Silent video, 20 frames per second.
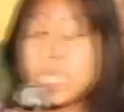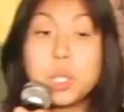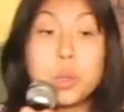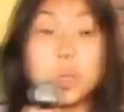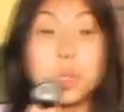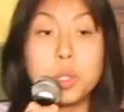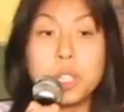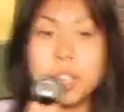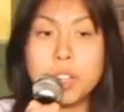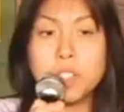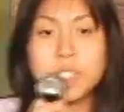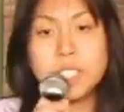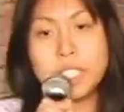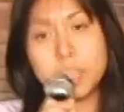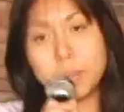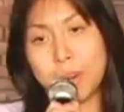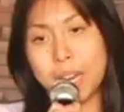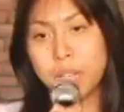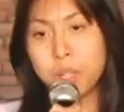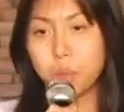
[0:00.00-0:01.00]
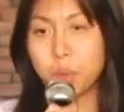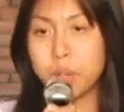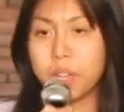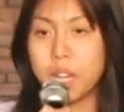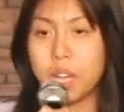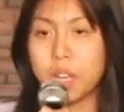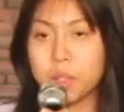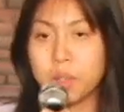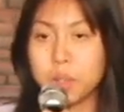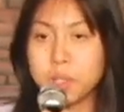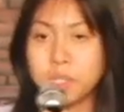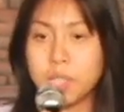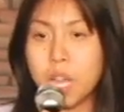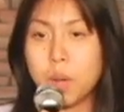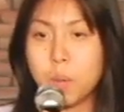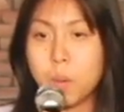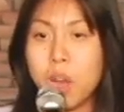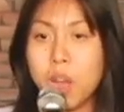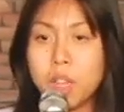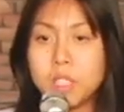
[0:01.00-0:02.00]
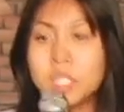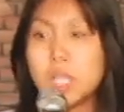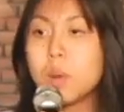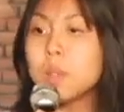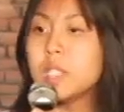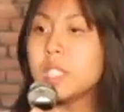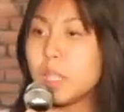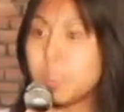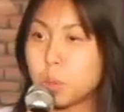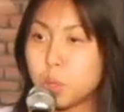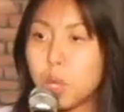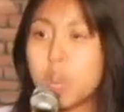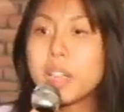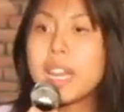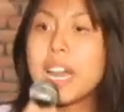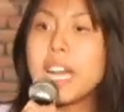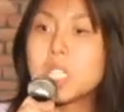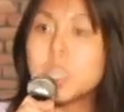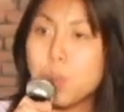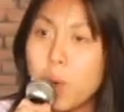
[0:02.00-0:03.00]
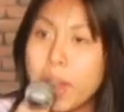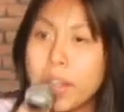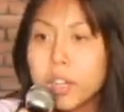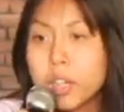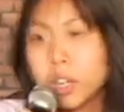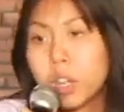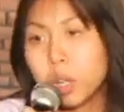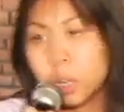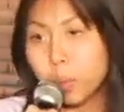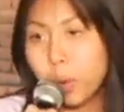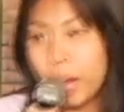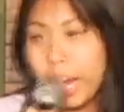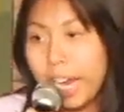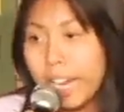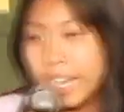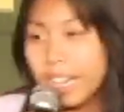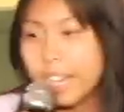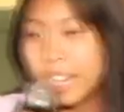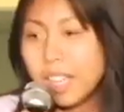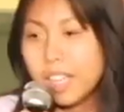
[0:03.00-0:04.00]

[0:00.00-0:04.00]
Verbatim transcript: too. You never see a minority on Girls Gone Wild. It's always some drunk ass white girl, right?